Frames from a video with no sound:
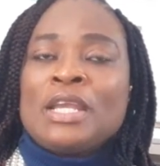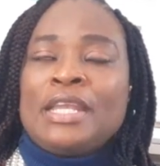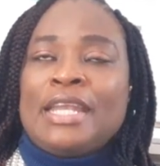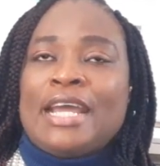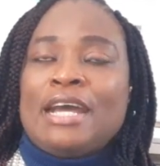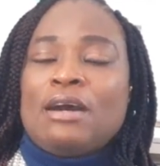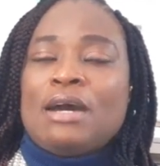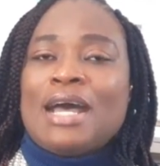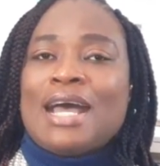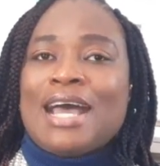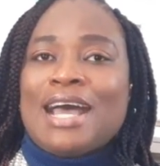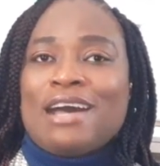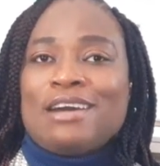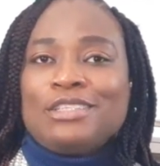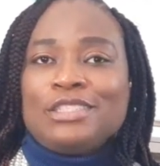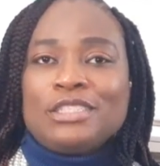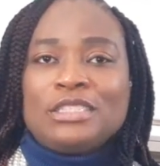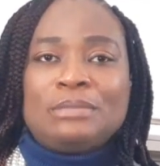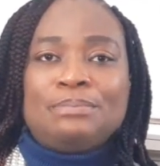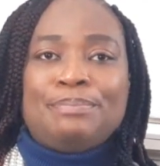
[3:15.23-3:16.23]
Now,
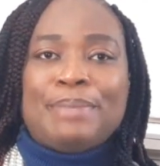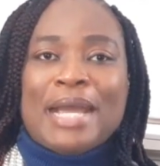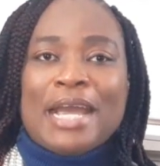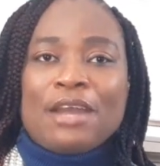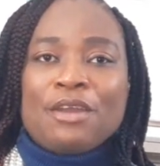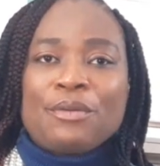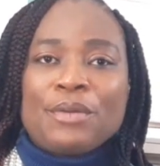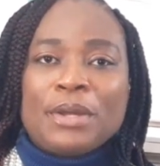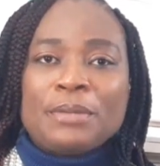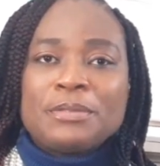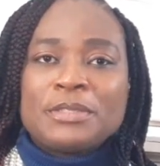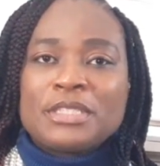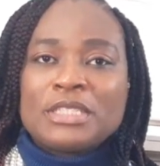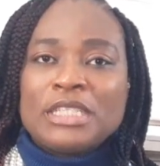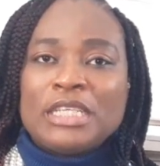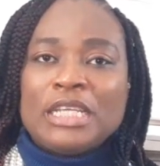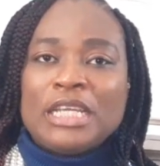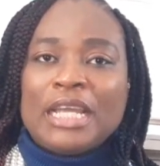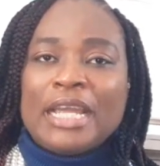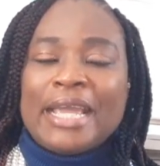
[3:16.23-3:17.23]
how does
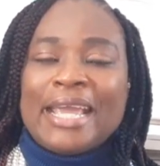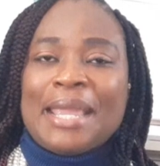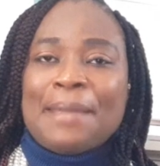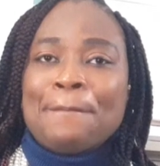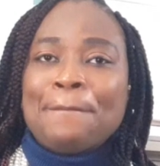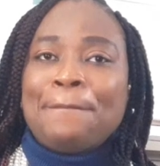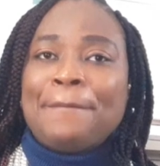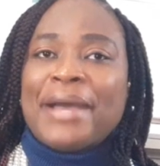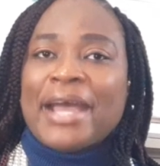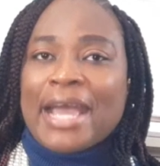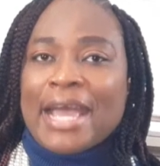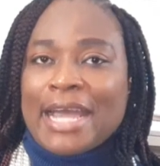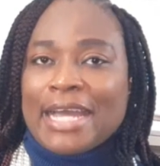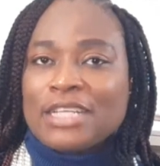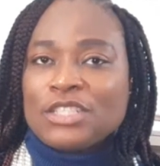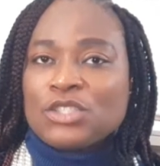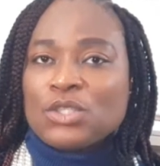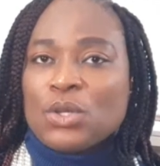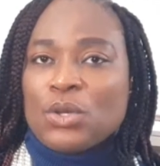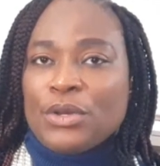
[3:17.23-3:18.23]
bankruptcy
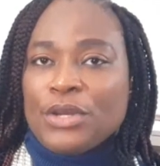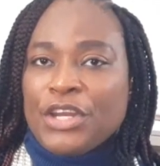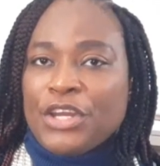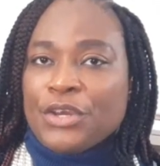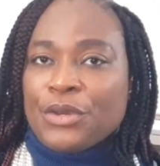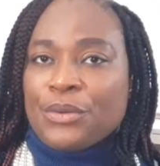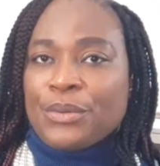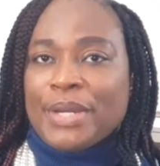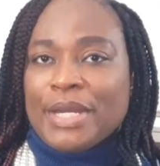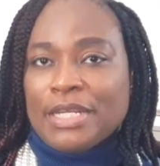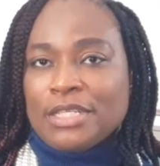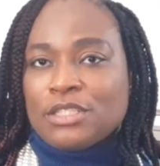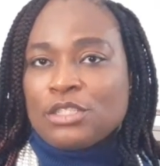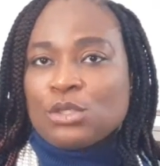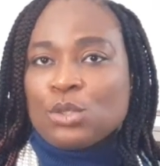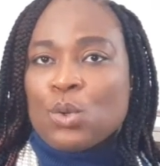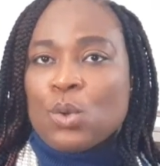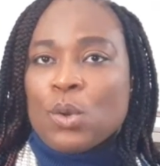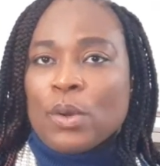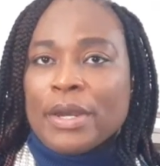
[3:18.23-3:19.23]
impact on your credit
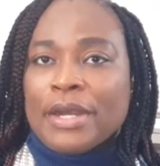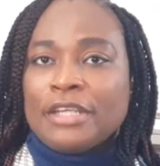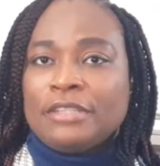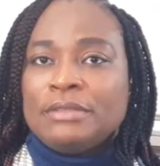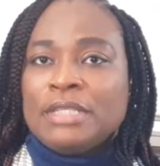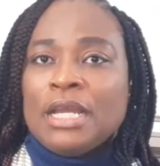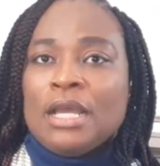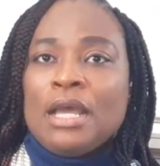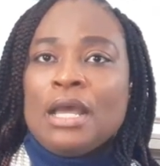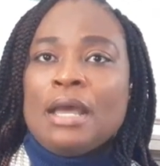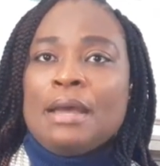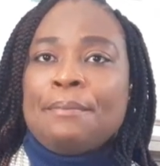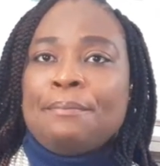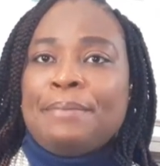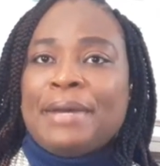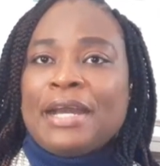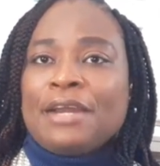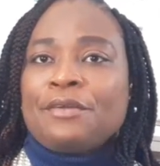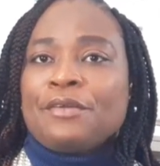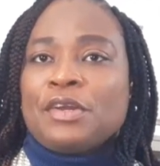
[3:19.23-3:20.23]
score?
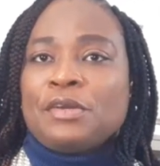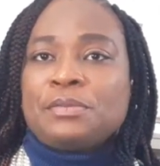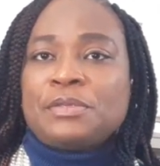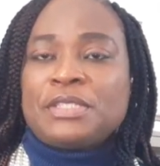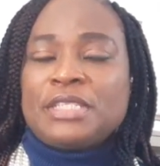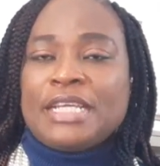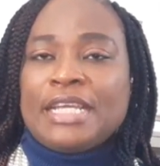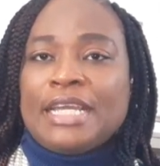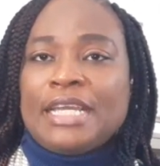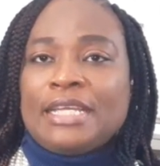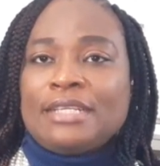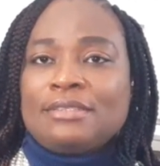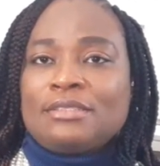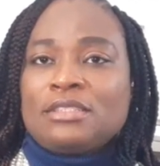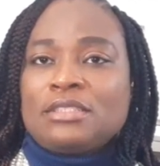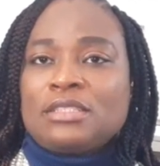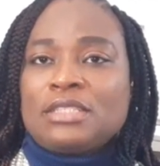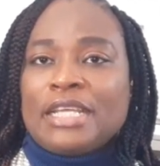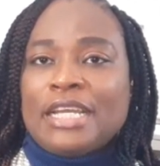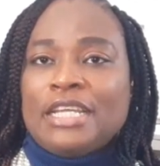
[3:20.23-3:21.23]
Bankruptcy
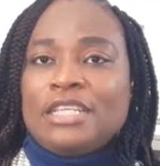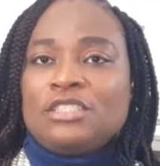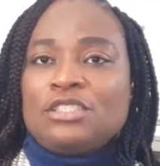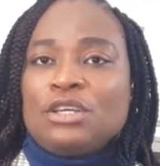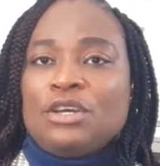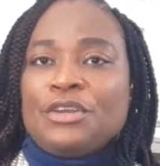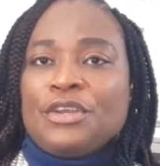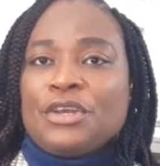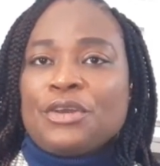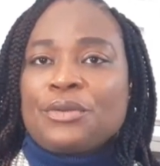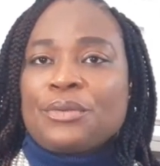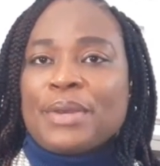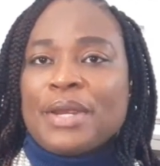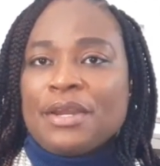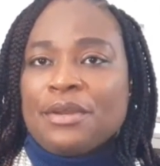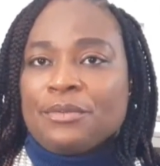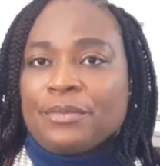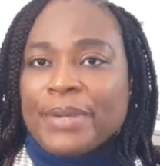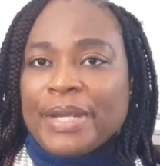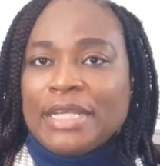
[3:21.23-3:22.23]
stays on your
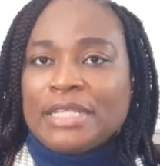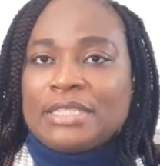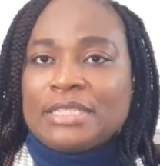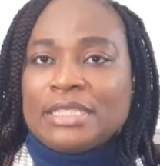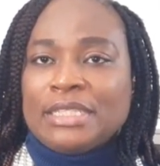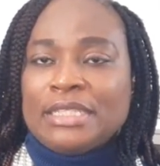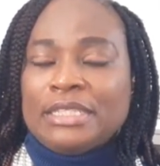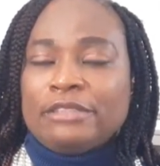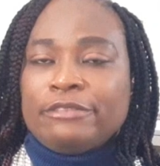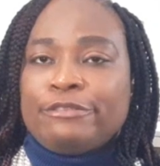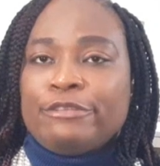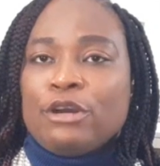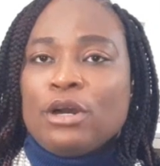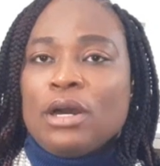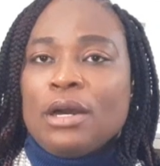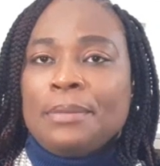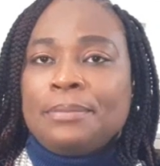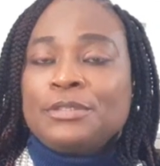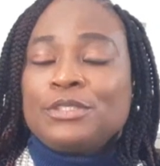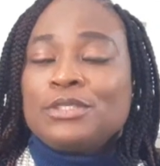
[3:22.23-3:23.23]
credit rating
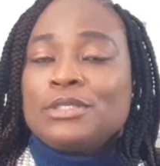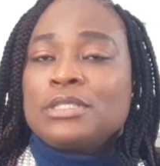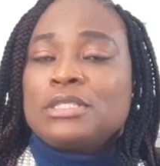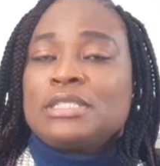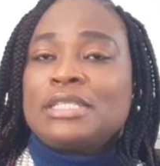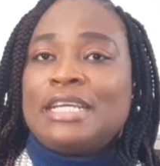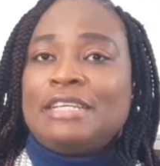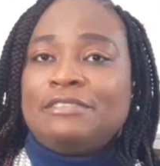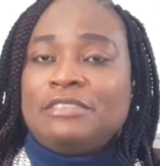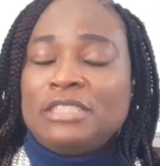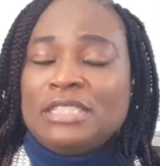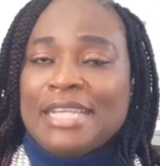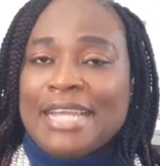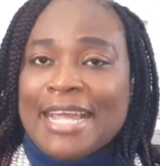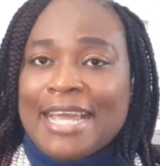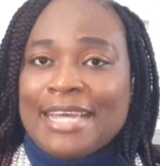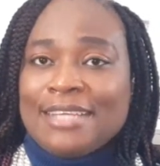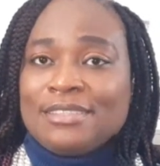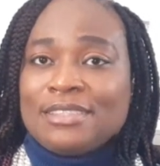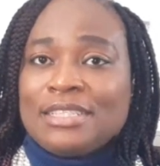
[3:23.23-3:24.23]
for up to 7
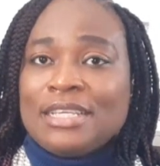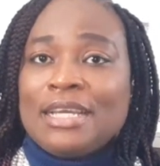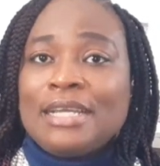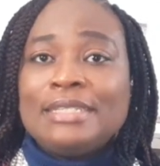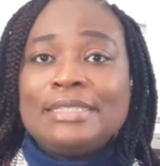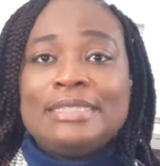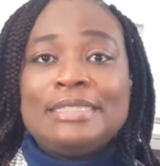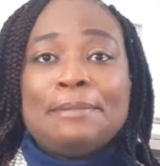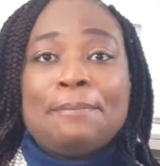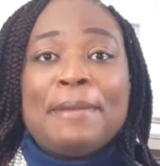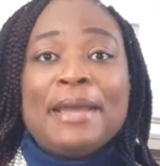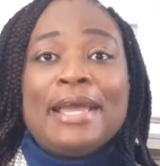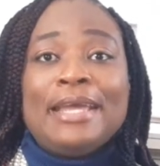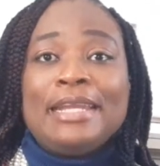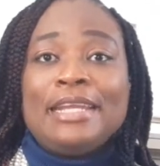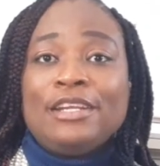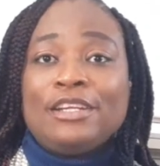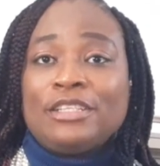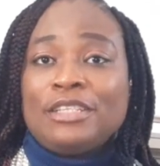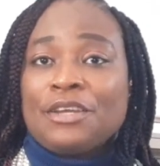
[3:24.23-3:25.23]
years,
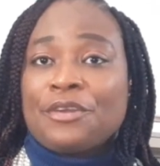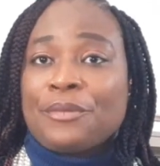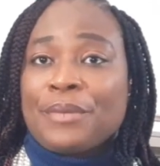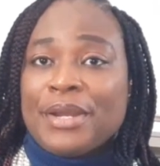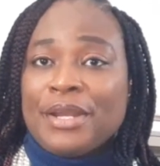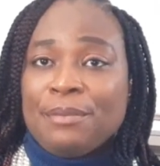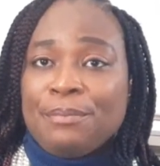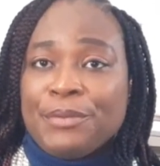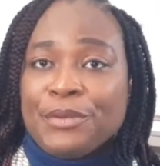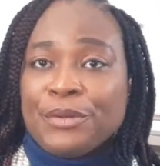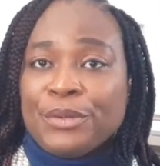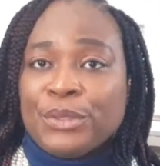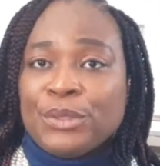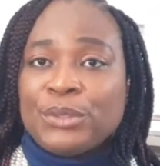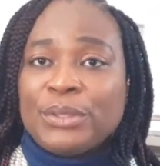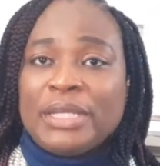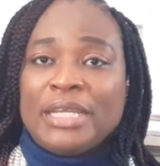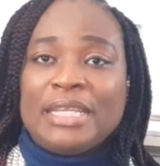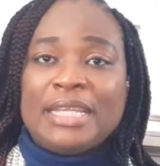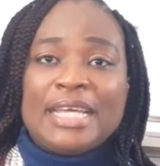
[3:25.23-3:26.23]
depending on the credit
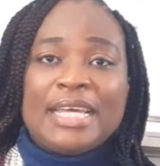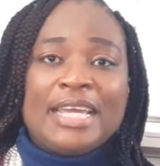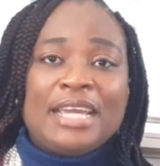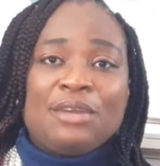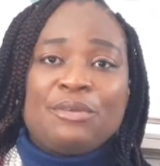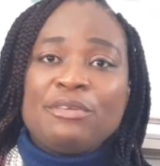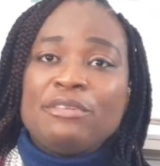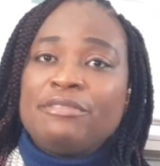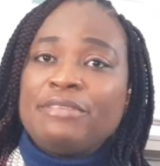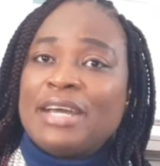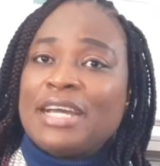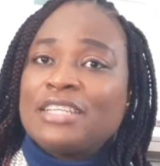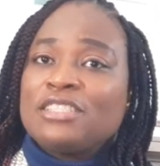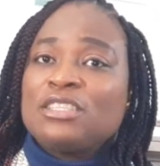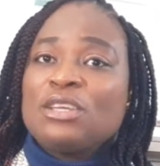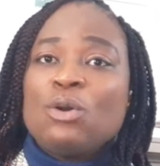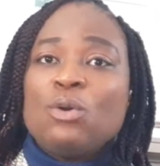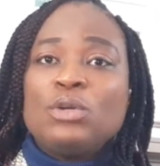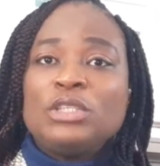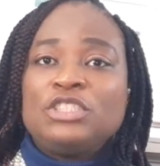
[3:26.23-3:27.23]
bureau, either
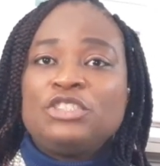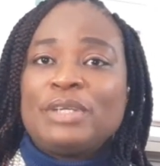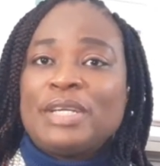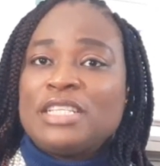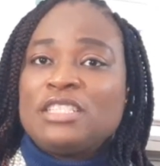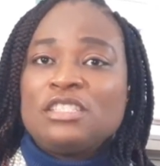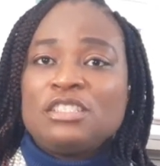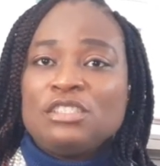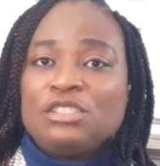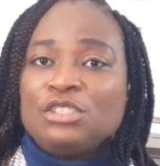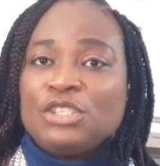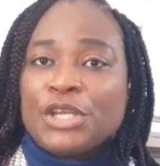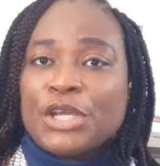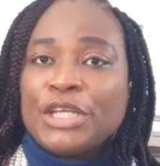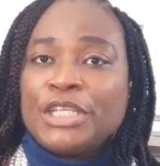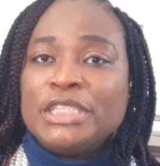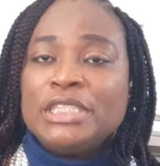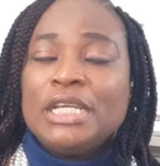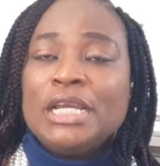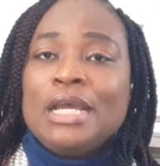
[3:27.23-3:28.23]
Equifax or
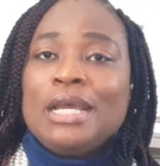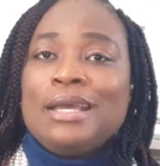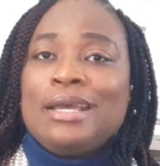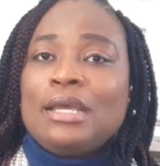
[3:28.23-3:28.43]
TransUnion.